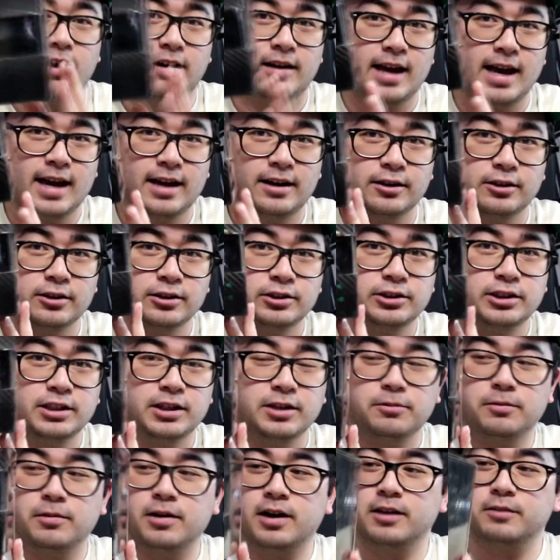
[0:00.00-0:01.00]
an
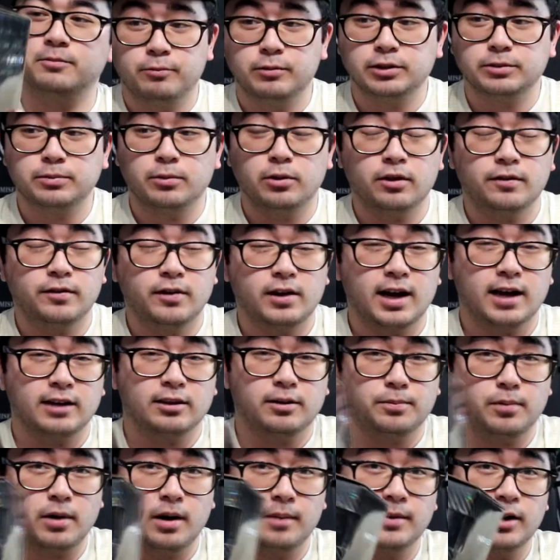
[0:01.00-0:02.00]
NRG one, which most of you guys
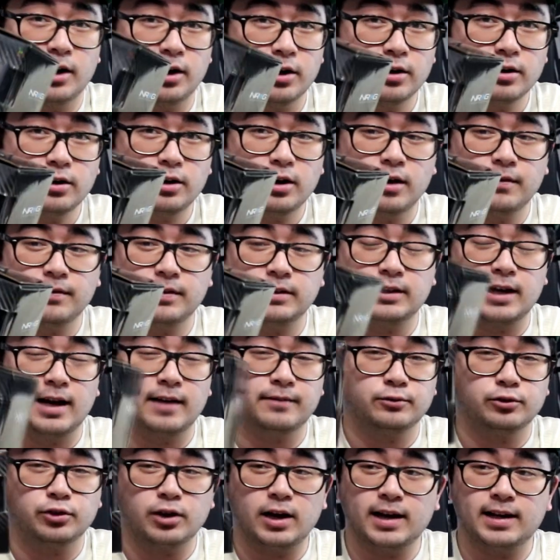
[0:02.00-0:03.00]
have probably heard of and
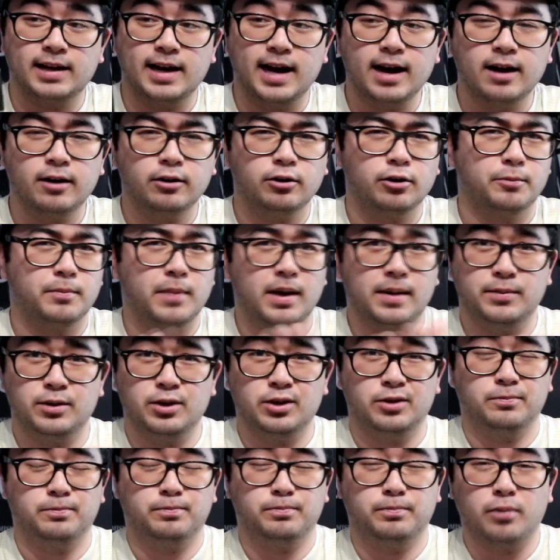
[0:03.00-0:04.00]
have tried out, or
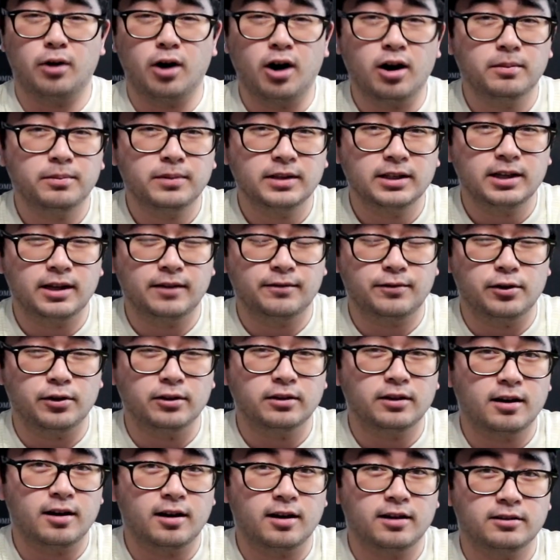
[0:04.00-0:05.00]
maybe if you're
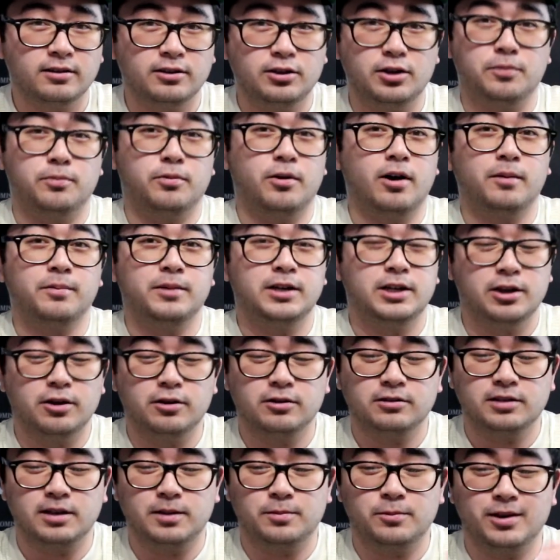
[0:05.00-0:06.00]
in the car scene, you probably
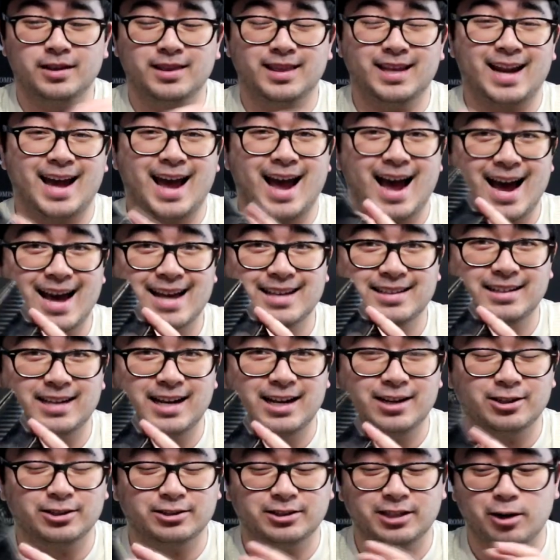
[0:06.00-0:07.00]
know someone that has an
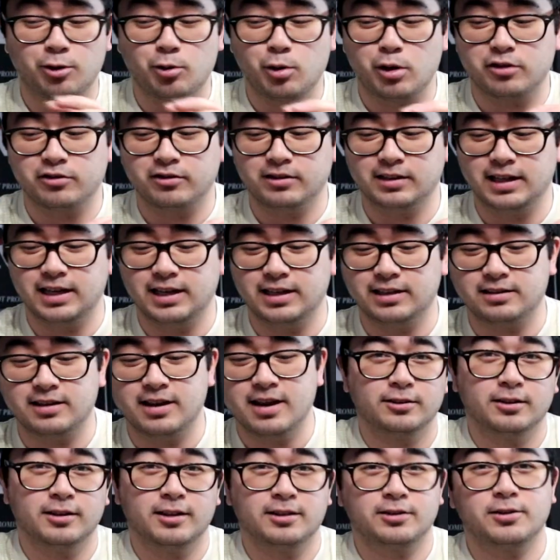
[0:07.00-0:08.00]
NRG quick
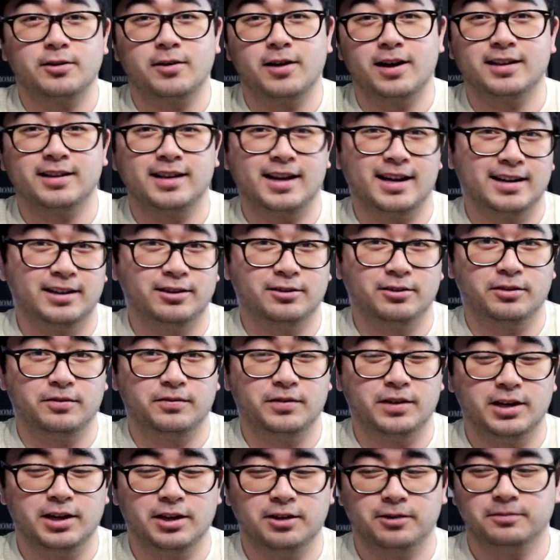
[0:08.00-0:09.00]
release. So let's go ahead and get into the
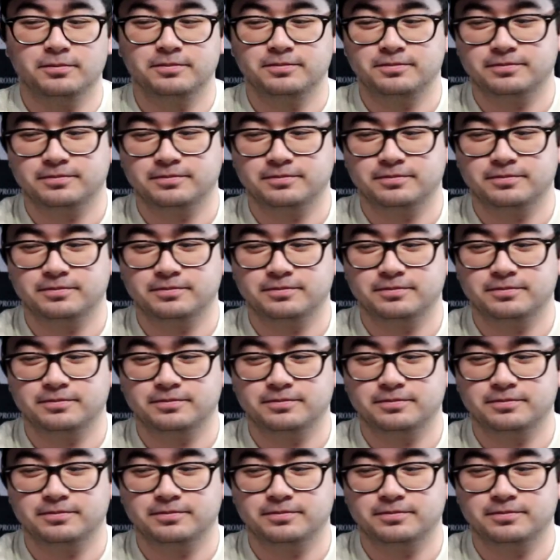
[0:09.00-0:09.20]
video.